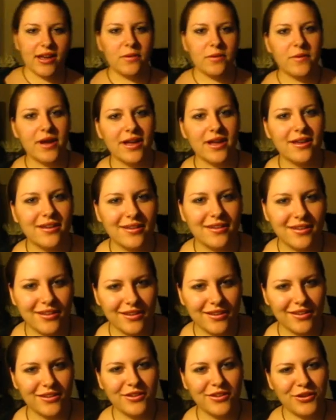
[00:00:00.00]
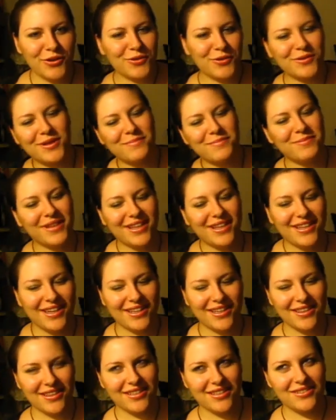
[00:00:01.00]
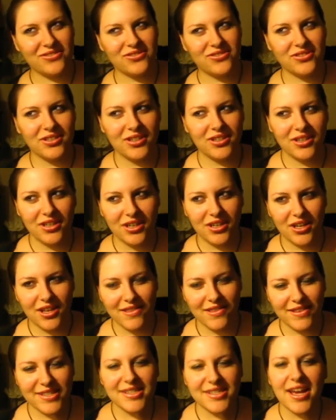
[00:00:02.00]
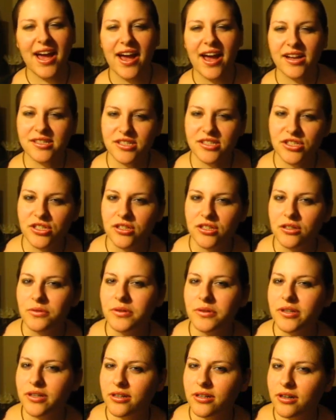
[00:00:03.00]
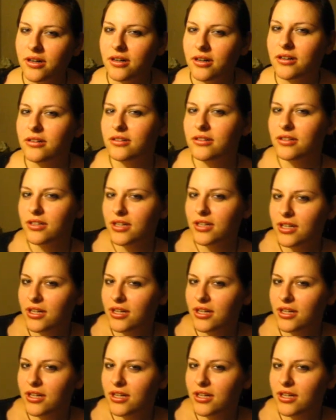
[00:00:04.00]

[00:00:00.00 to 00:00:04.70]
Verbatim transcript: Anyway, you know, they play like this this act, you know, where they're all